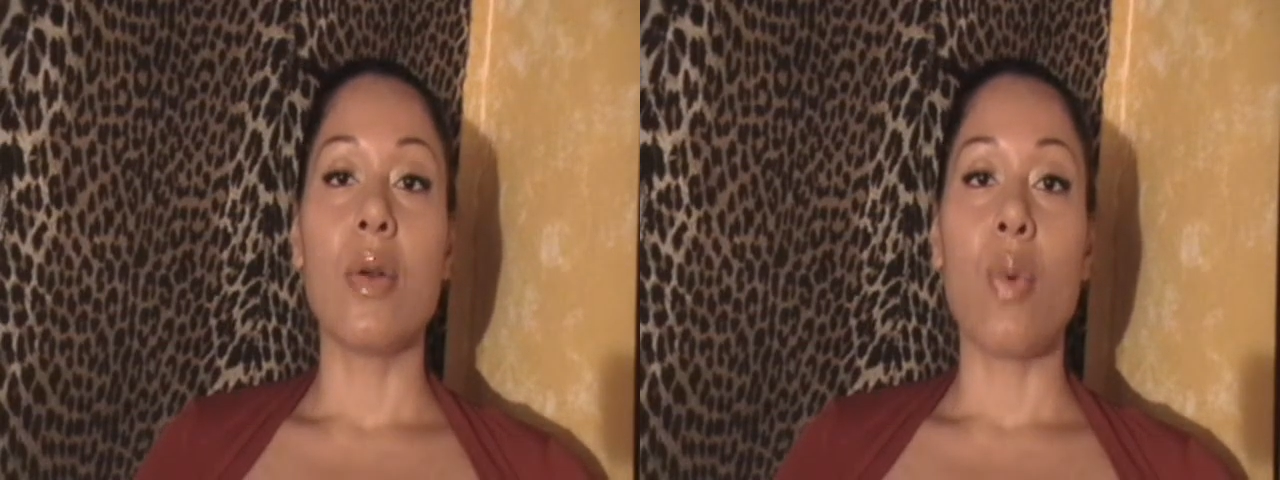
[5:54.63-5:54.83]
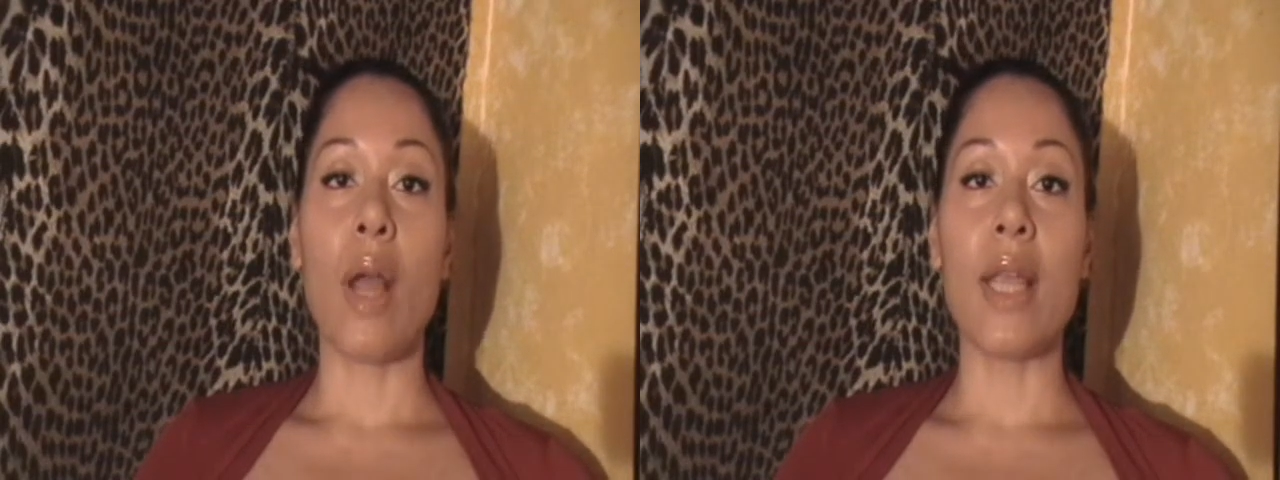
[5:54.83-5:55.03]

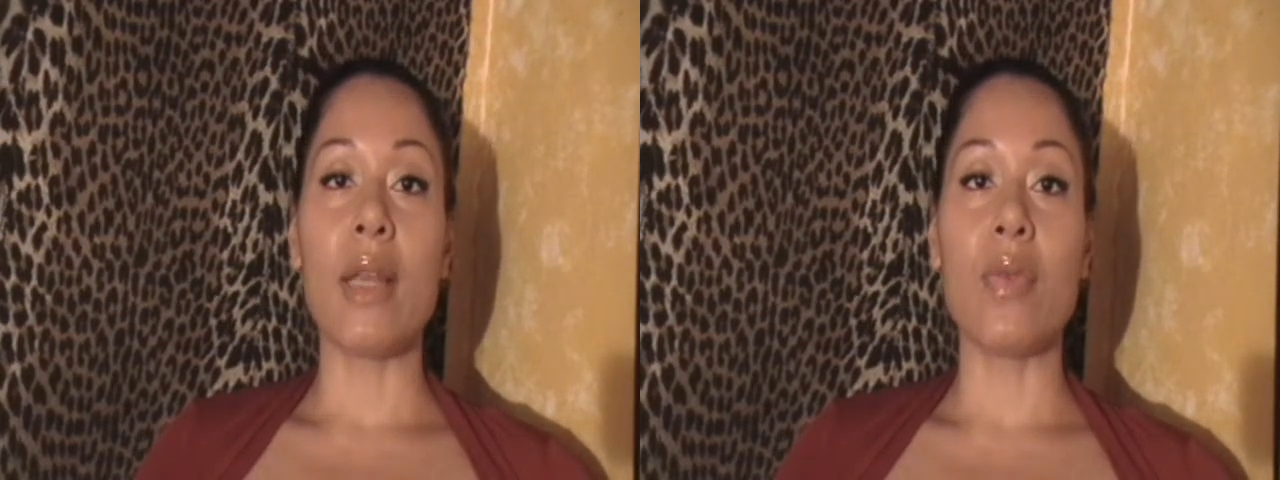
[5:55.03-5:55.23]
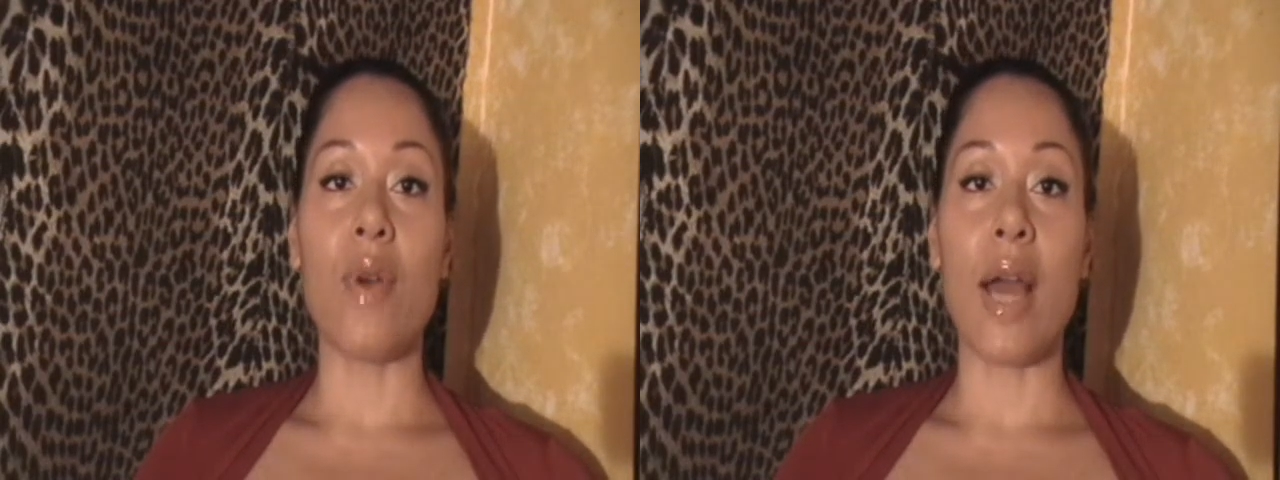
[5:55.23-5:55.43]
why
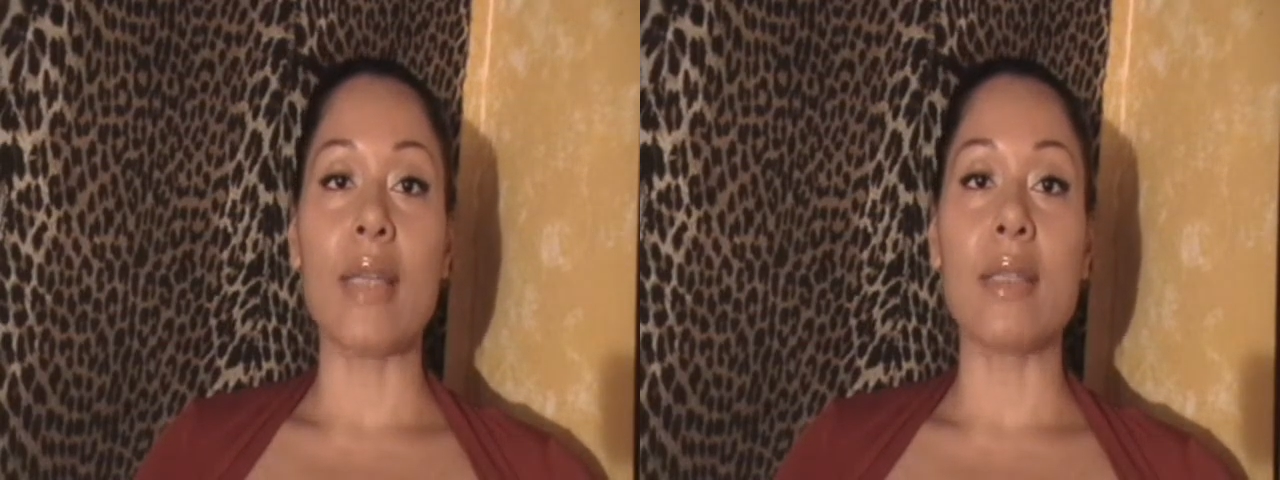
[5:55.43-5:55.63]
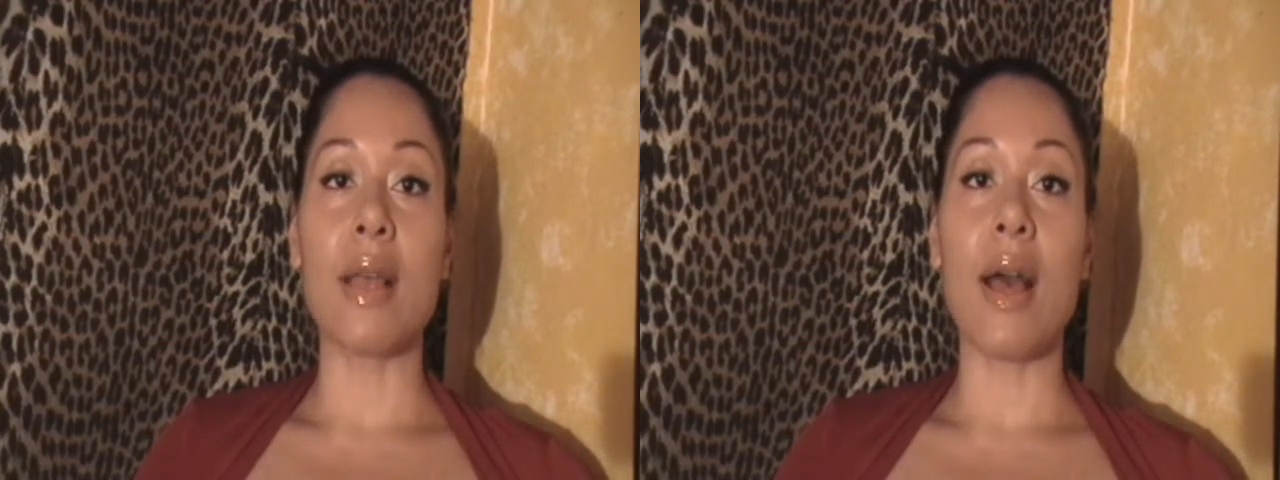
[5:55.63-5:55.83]
he
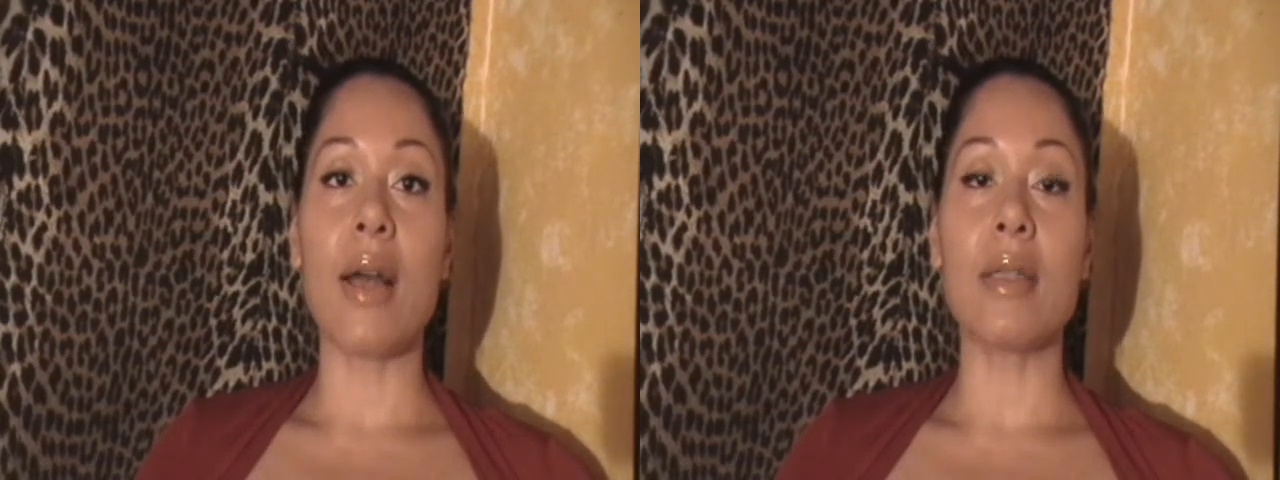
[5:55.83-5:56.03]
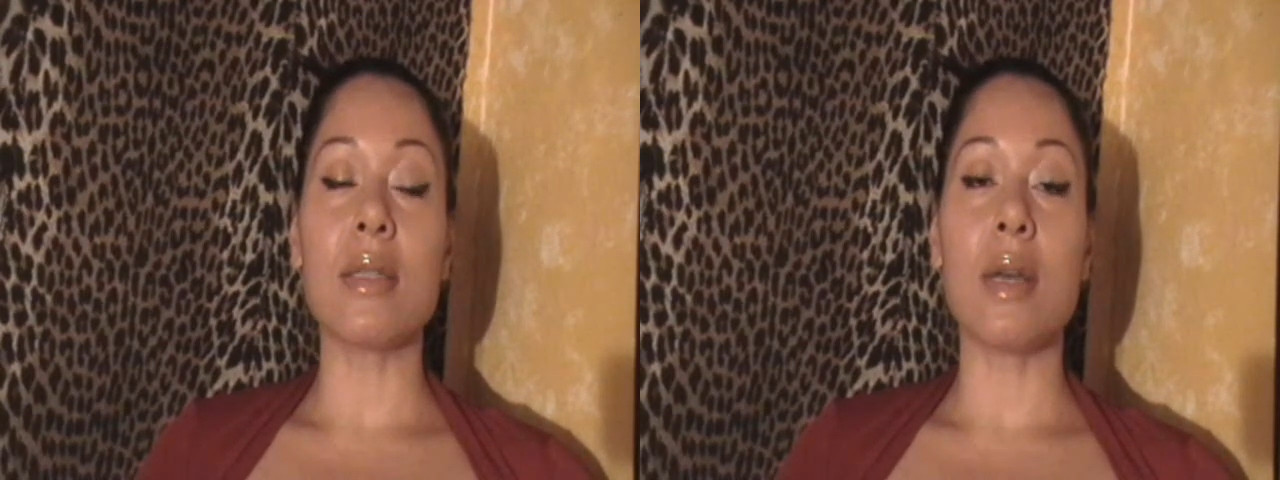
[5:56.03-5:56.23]
advised that.